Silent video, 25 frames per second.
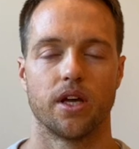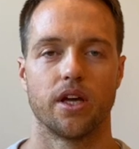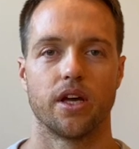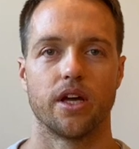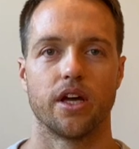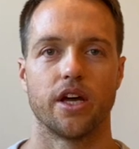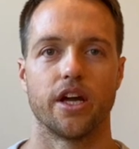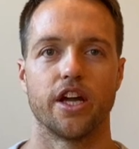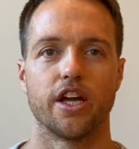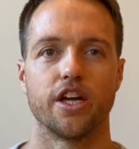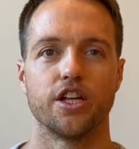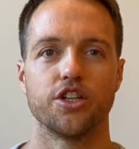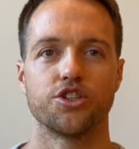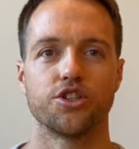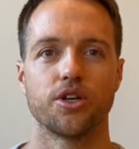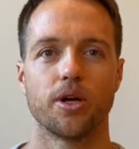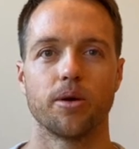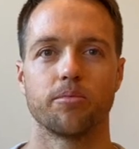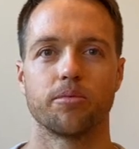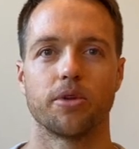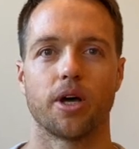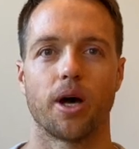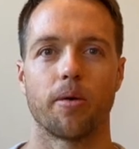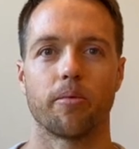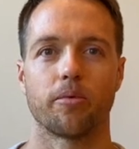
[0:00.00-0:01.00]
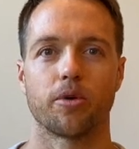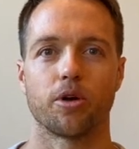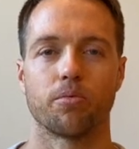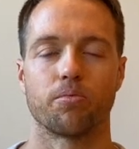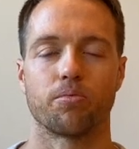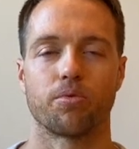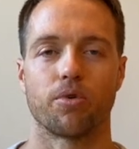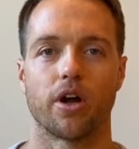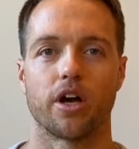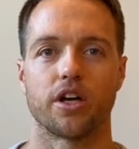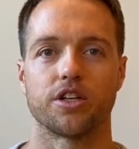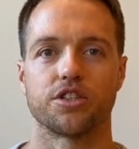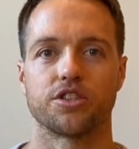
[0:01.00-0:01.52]
Intra-abdominal
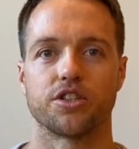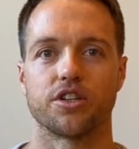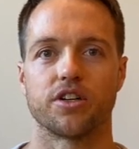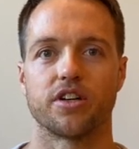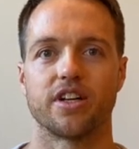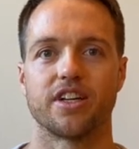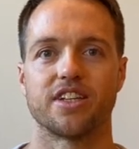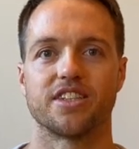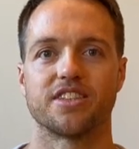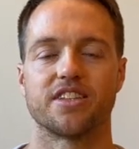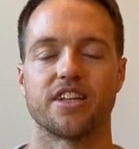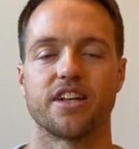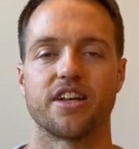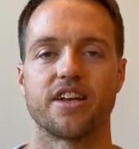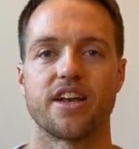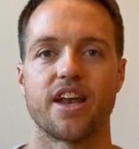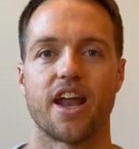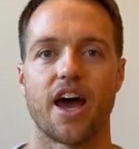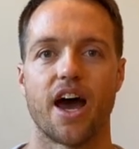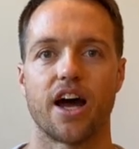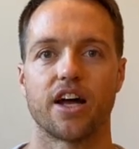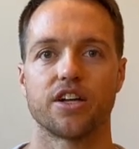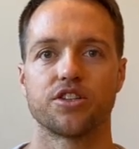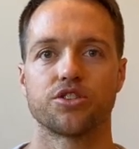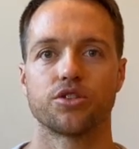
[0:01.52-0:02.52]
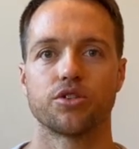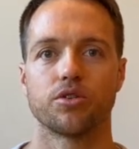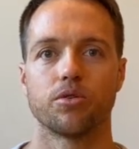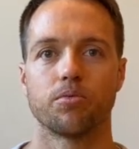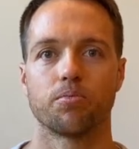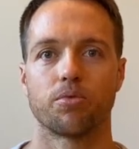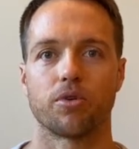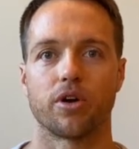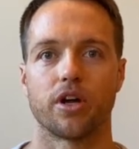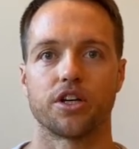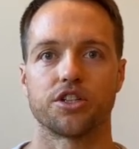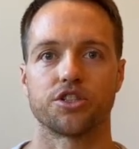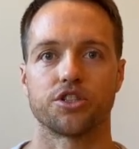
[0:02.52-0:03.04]
pressure is the natural
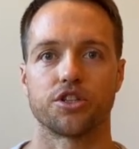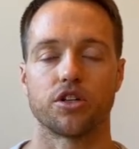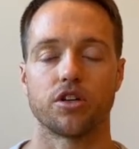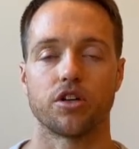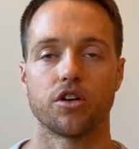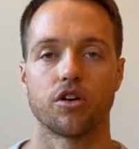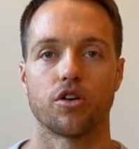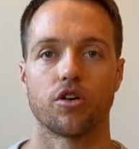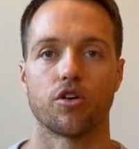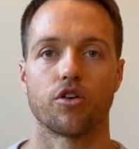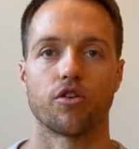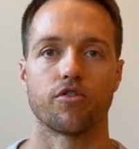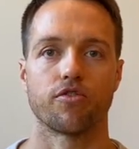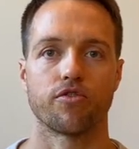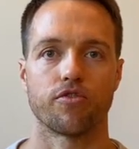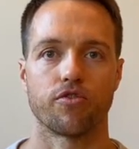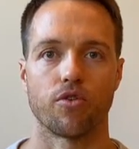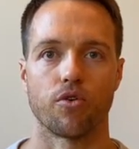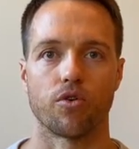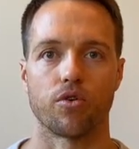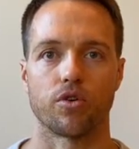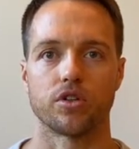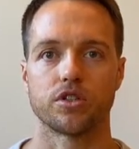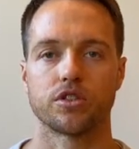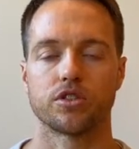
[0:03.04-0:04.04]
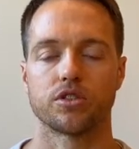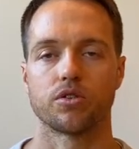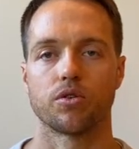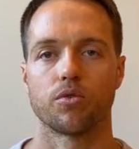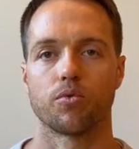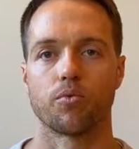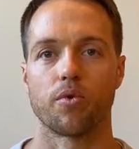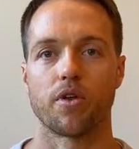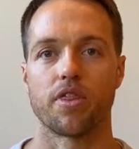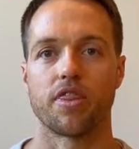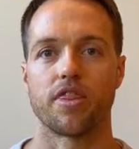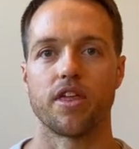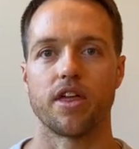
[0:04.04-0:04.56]
pressure or force
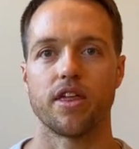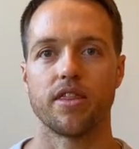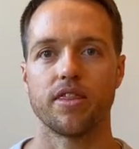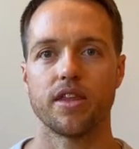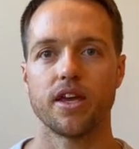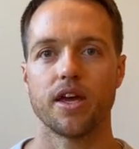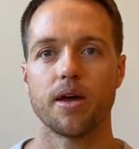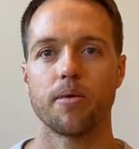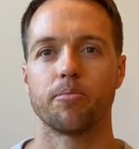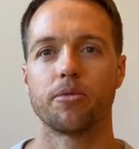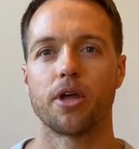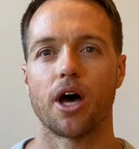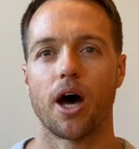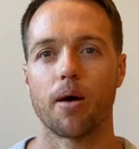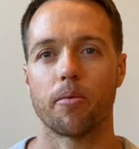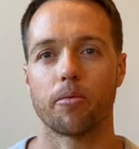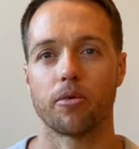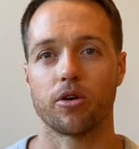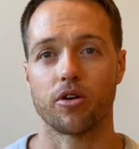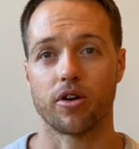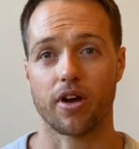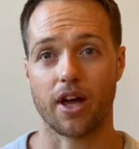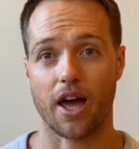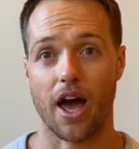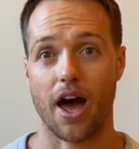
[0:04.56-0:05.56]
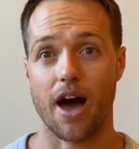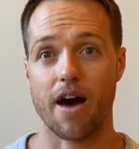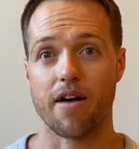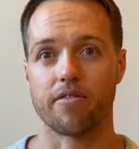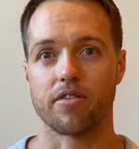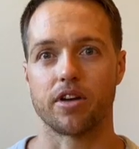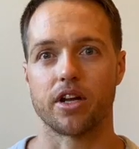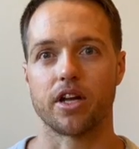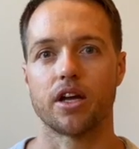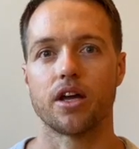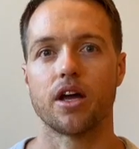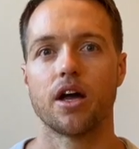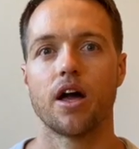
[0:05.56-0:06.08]
within the abdominal
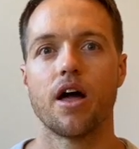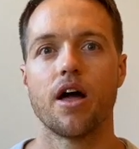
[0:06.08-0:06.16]
cavity